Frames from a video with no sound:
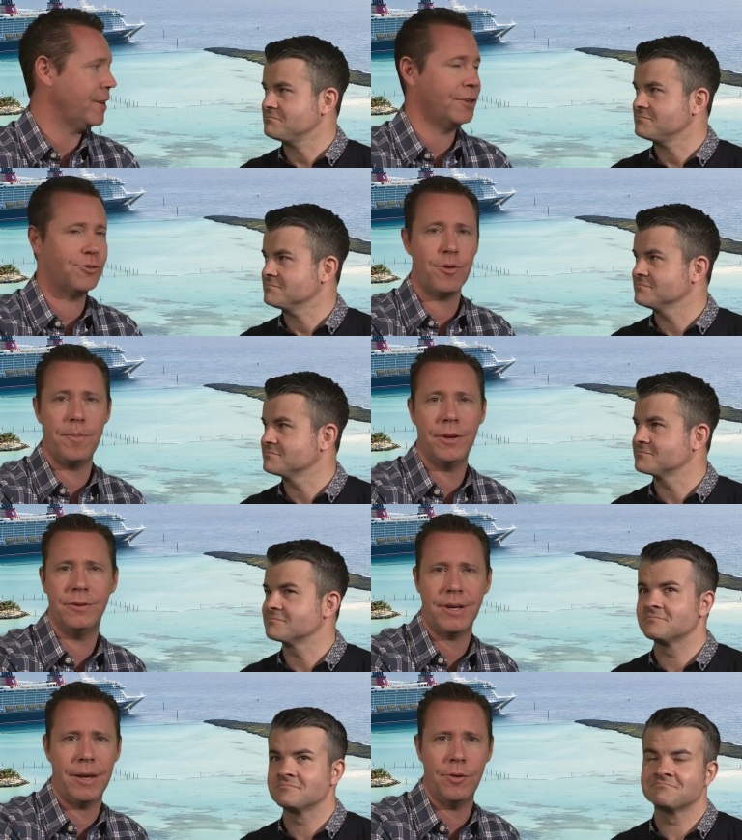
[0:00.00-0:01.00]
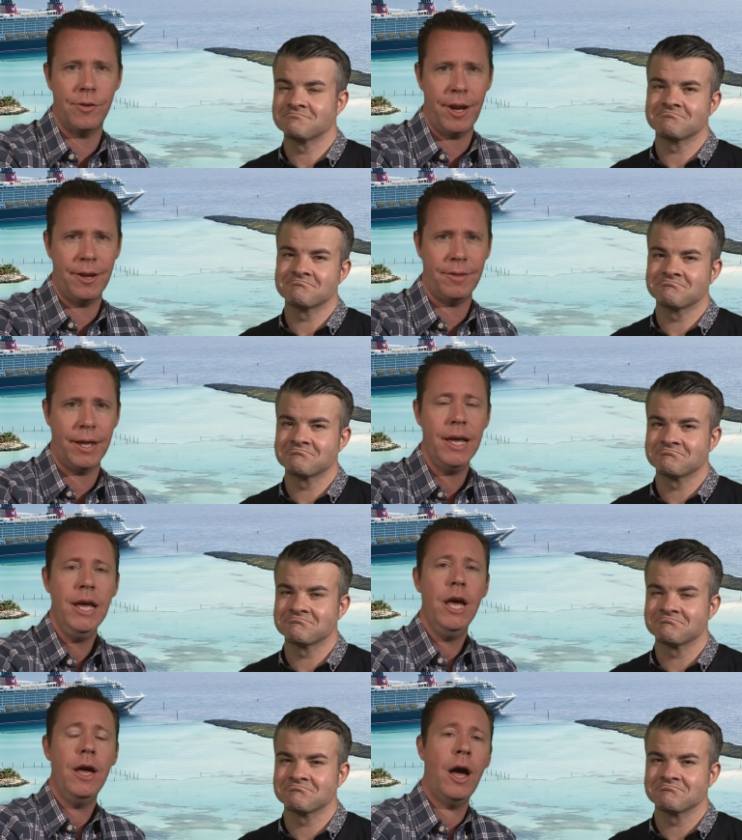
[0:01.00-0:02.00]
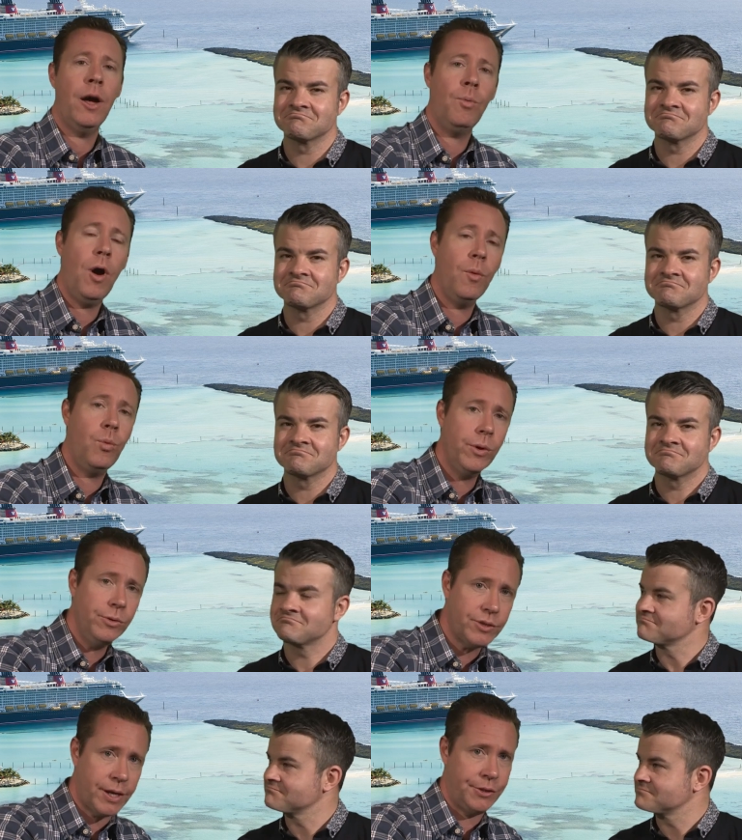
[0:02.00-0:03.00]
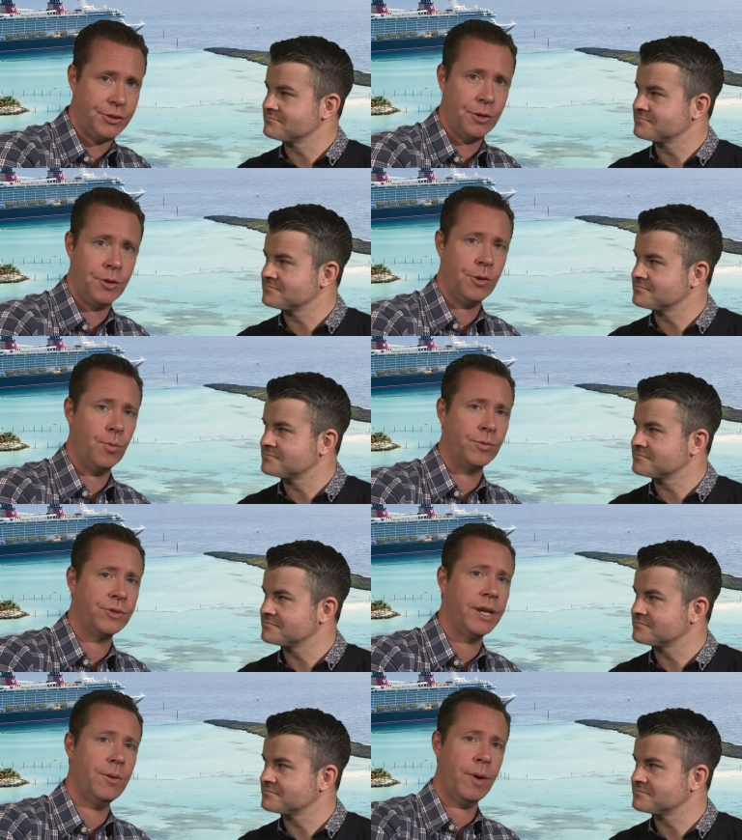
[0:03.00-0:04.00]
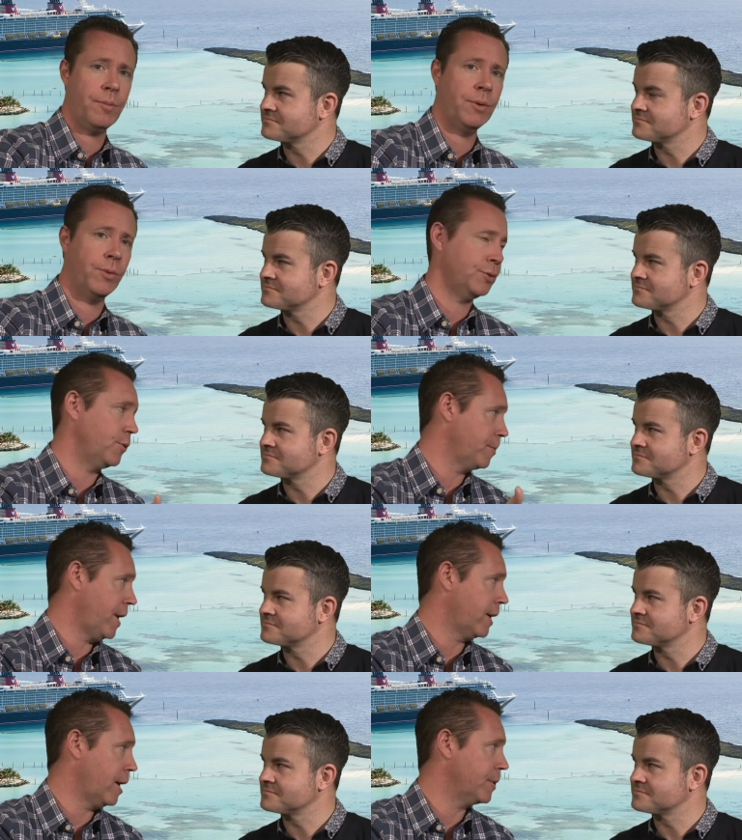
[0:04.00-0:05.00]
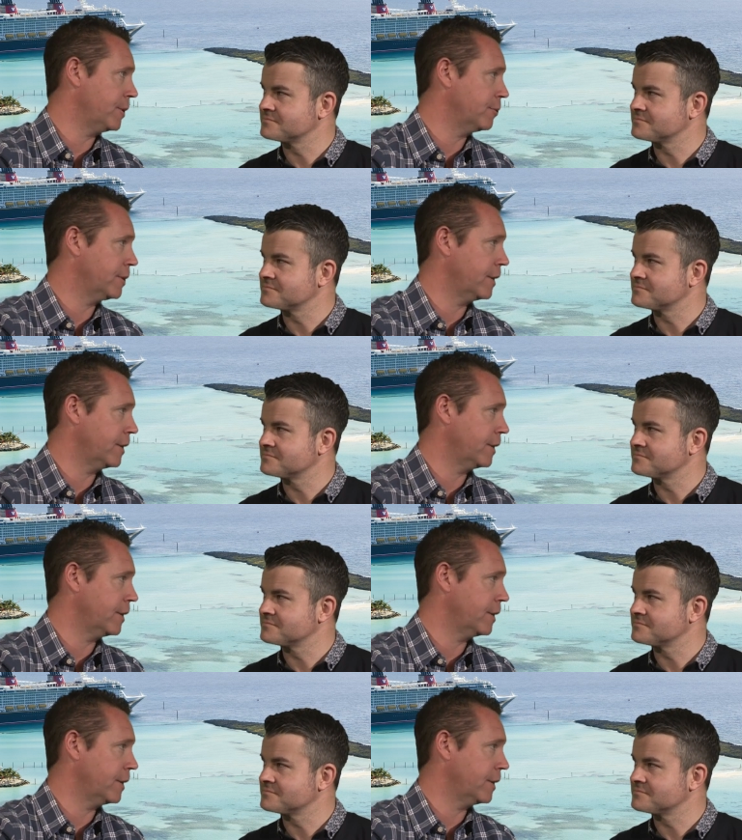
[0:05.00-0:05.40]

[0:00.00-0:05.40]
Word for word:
Speaker 1: any scrimping and saving or anything what I will say to you, and you will see when we're, we're talking about a couple of deals